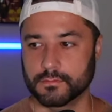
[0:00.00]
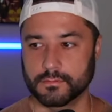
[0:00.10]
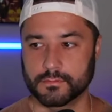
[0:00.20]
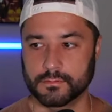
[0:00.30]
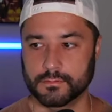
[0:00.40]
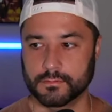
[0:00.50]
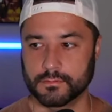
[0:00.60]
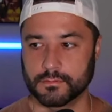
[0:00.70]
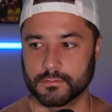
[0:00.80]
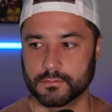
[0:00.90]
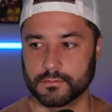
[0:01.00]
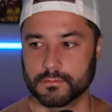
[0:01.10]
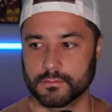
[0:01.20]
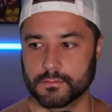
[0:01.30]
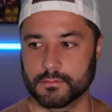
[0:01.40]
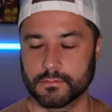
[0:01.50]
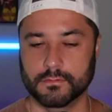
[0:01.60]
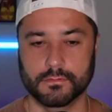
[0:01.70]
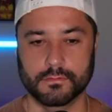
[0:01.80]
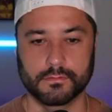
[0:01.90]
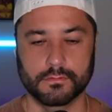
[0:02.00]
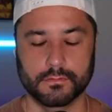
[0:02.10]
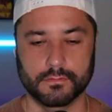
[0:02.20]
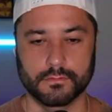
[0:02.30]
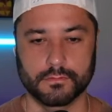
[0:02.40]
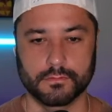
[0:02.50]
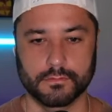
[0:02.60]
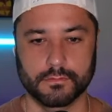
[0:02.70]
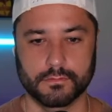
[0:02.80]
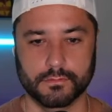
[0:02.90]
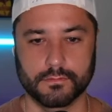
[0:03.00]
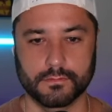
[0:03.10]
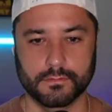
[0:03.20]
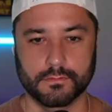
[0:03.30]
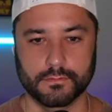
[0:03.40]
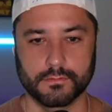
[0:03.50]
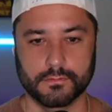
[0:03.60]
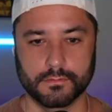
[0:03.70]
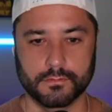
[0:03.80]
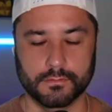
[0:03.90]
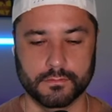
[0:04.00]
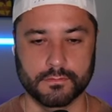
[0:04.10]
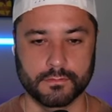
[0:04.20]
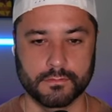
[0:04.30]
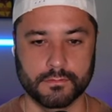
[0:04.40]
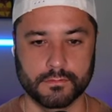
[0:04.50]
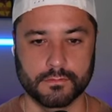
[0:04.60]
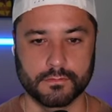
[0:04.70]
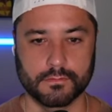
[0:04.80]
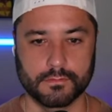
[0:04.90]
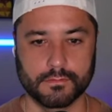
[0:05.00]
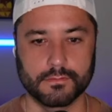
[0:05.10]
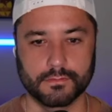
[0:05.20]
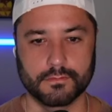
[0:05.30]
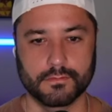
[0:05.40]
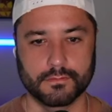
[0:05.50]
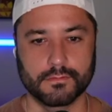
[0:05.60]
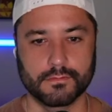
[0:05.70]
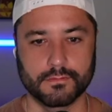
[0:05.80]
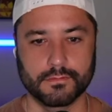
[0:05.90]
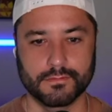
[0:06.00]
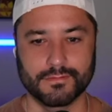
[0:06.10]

No words are spoken by the person on screen.